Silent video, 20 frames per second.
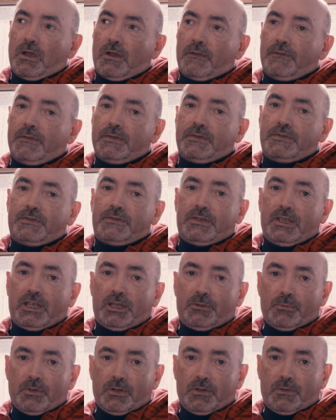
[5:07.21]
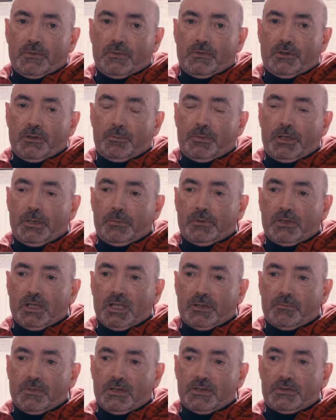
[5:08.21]
of the stigma that people
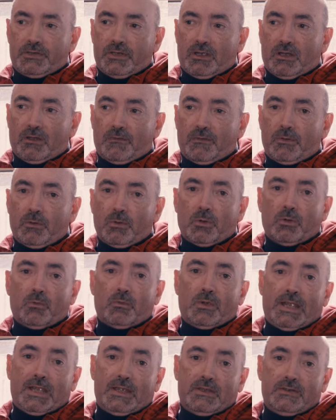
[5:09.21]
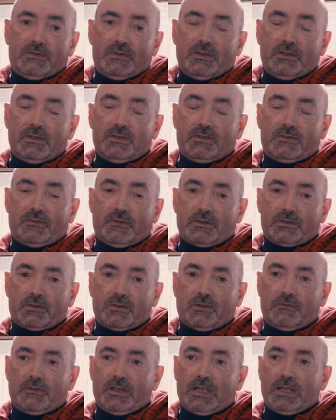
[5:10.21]
like myself who are raised in
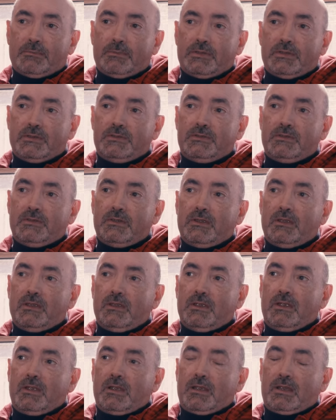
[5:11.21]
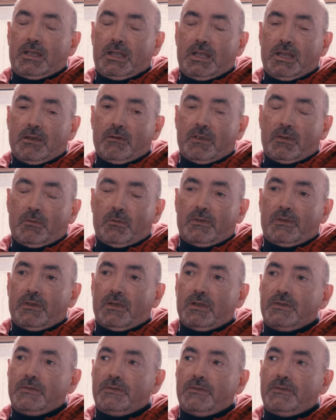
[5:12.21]
dysfunctional families carry with
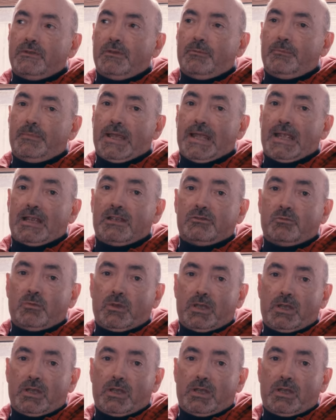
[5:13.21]
us, the baggage